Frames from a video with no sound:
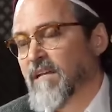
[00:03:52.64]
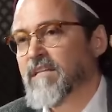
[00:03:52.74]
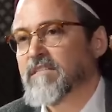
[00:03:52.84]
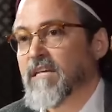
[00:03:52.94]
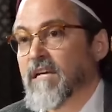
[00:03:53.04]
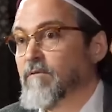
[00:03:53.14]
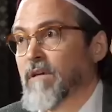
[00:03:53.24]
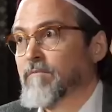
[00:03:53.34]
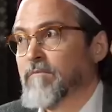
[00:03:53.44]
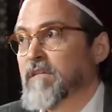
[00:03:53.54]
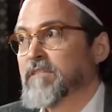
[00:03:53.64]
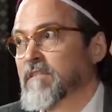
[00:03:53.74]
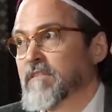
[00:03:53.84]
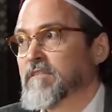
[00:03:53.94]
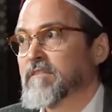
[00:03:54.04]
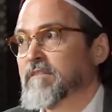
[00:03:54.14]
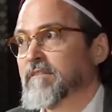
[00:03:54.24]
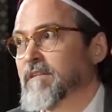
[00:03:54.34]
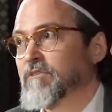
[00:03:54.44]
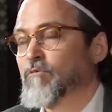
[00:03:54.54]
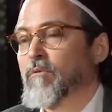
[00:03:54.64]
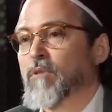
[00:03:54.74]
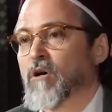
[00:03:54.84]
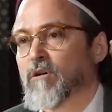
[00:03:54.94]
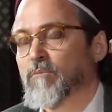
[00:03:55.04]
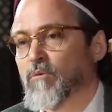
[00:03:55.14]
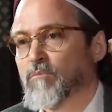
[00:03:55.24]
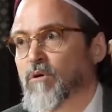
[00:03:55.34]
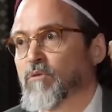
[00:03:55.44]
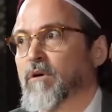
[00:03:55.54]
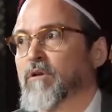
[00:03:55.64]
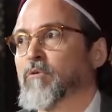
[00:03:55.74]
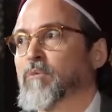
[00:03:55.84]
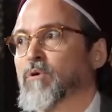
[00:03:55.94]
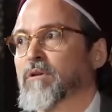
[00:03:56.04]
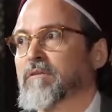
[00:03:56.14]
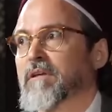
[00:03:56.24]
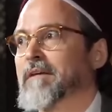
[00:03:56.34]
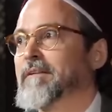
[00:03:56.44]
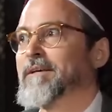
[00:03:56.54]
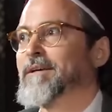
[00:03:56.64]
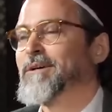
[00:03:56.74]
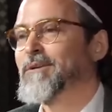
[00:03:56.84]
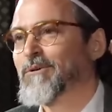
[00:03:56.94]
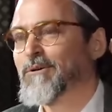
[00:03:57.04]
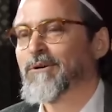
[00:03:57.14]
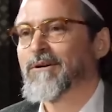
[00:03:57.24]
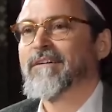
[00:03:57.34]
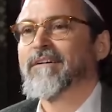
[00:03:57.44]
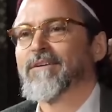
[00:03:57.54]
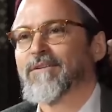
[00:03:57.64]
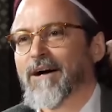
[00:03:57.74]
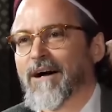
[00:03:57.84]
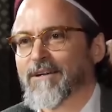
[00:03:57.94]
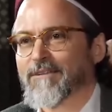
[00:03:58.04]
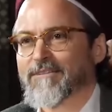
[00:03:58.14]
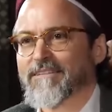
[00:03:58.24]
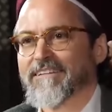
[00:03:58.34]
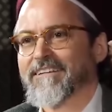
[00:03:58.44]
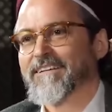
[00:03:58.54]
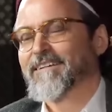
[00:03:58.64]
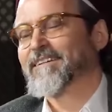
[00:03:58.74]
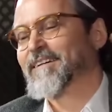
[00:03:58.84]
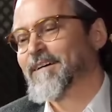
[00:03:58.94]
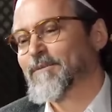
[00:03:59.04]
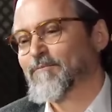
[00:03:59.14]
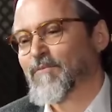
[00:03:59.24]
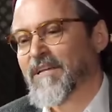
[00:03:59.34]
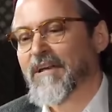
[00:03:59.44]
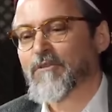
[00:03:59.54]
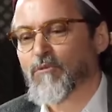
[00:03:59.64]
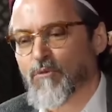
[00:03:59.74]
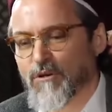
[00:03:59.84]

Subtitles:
And he said, if this is this remarkable book, where do we put the Iliad or the Odyssey? In other